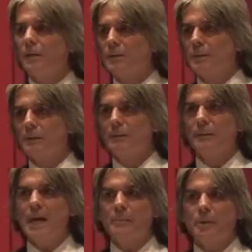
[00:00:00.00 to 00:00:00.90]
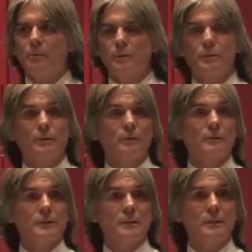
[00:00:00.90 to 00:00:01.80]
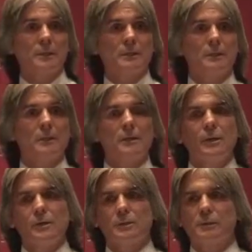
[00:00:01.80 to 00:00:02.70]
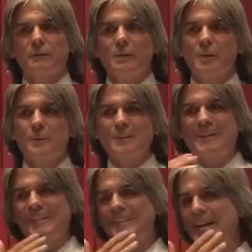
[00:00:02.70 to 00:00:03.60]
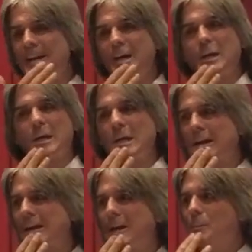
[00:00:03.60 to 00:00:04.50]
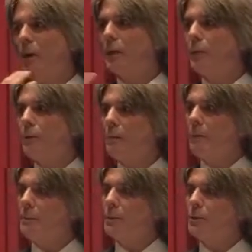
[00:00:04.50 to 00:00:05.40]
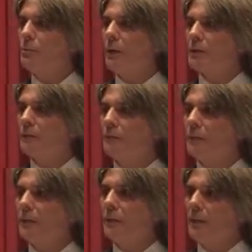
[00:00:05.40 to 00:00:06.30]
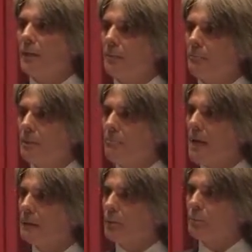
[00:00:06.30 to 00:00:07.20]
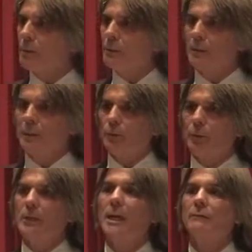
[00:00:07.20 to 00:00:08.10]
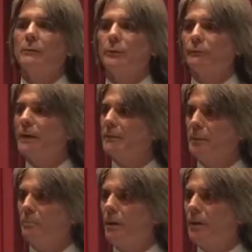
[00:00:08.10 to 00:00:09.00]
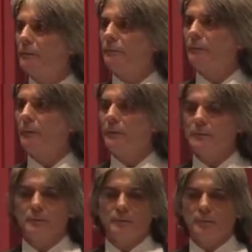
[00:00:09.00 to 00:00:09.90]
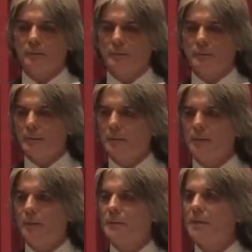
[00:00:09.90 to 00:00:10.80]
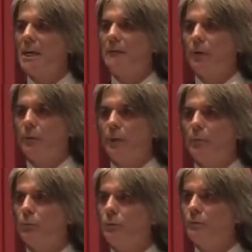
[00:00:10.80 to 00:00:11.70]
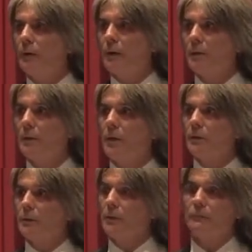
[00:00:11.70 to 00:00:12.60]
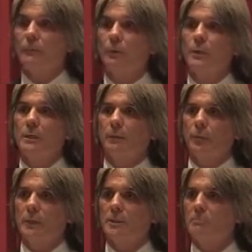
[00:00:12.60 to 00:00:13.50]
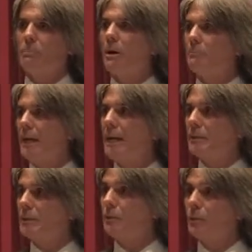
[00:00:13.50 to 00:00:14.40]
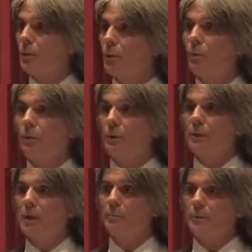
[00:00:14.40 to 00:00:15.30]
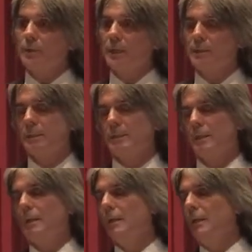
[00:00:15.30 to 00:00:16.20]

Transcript: So the little napkin return looks thin. So the developer says, yeah, market rent maybe $2 a foot, but my little building, we're going to have a reflecting pond in front, or it's going to have a green roof on it. So therefore, we can just bump that to 2.25 in our projections.